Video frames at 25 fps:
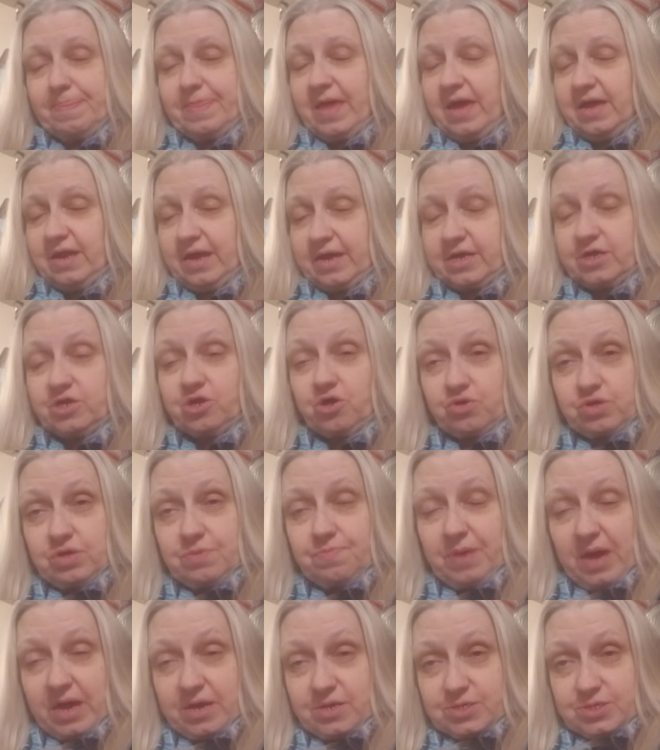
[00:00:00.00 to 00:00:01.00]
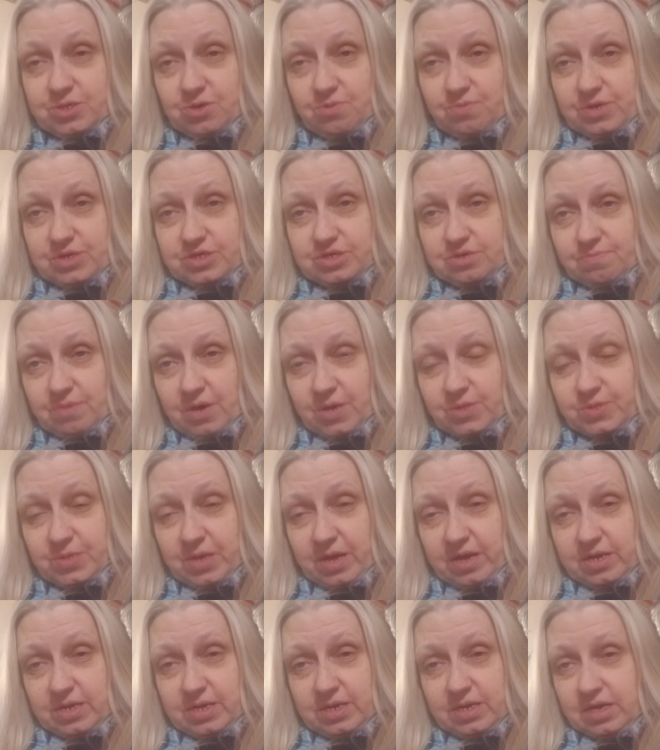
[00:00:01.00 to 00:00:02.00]
and I can only pay so much a month
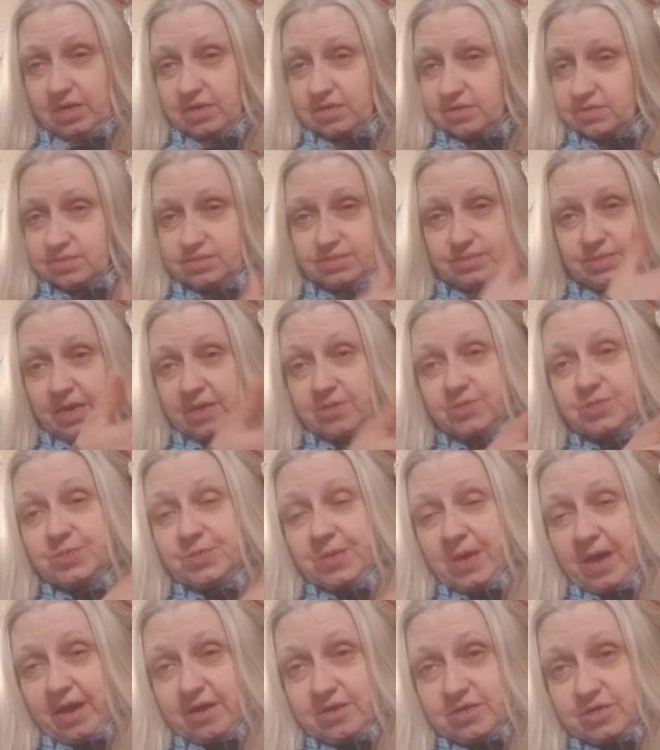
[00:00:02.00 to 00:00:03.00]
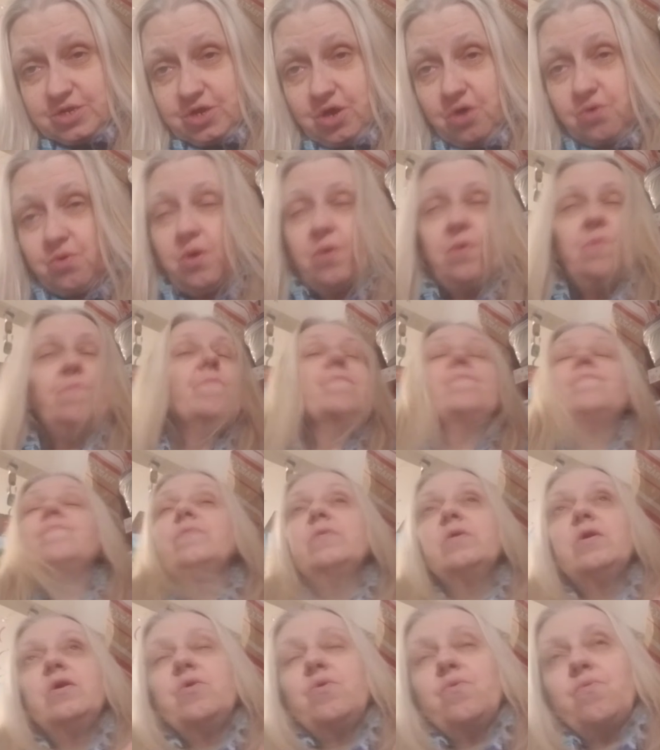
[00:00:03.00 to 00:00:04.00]
on it, and that's sad. You know,
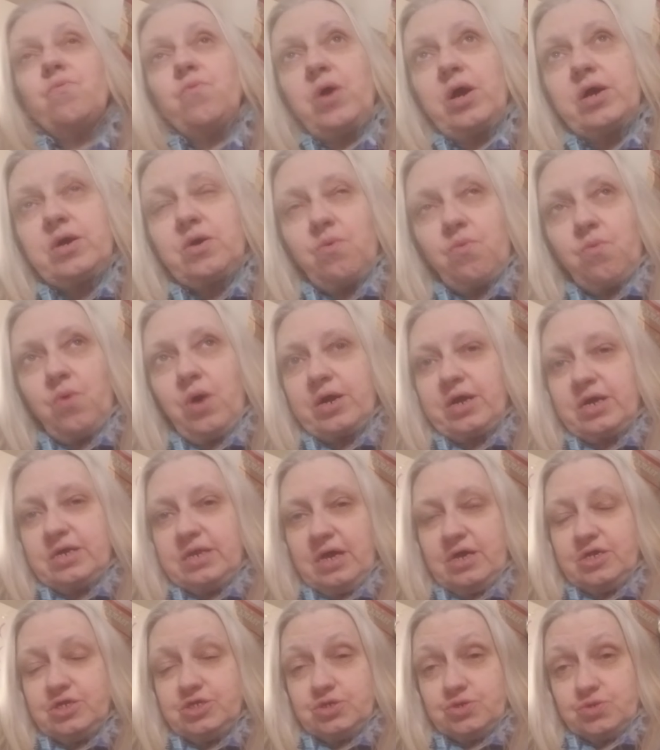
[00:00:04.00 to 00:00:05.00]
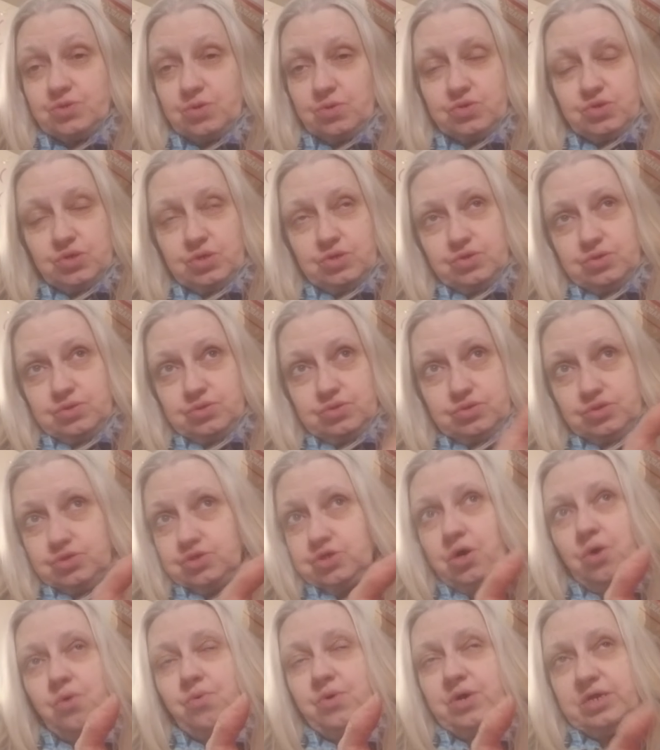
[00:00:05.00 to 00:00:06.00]
what what can I do?
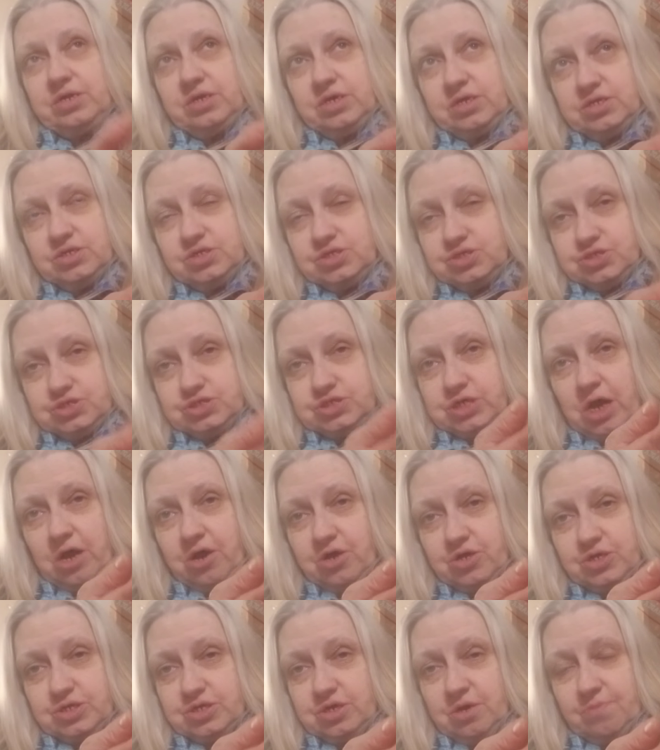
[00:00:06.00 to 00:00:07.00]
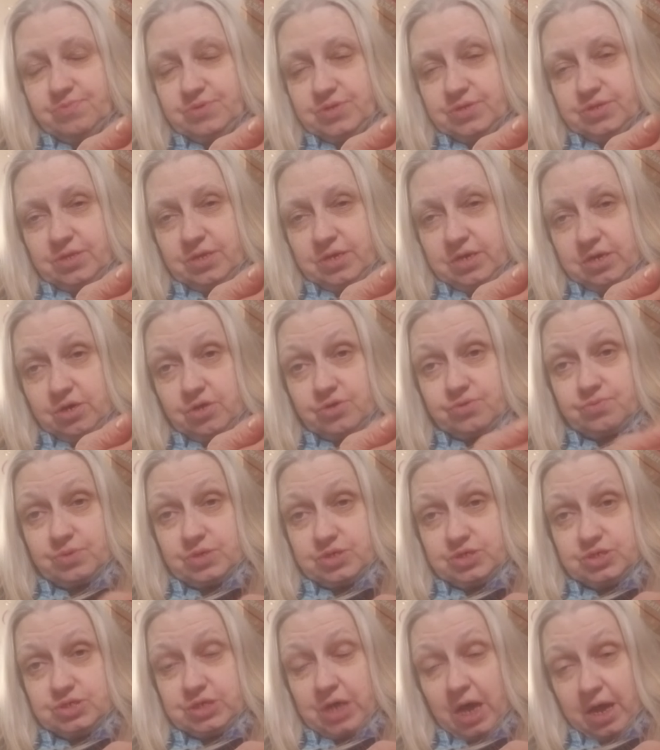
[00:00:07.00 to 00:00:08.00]
Go in and charge it up to the hilt,
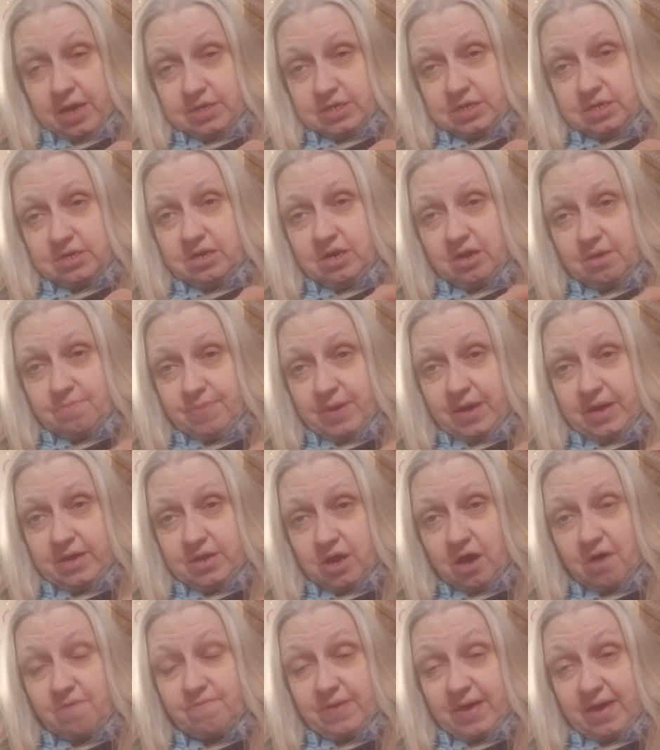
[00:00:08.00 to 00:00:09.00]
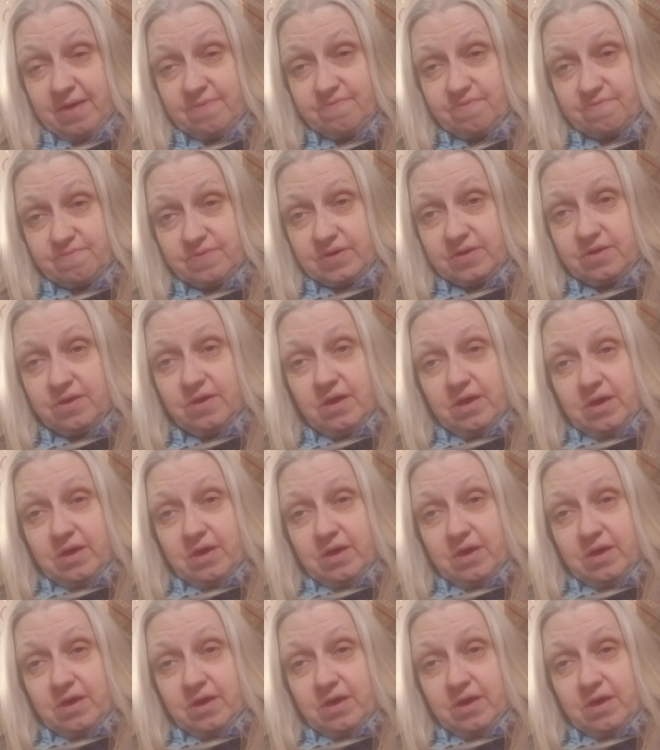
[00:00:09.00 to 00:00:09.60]
which I did, and I paid off half of it,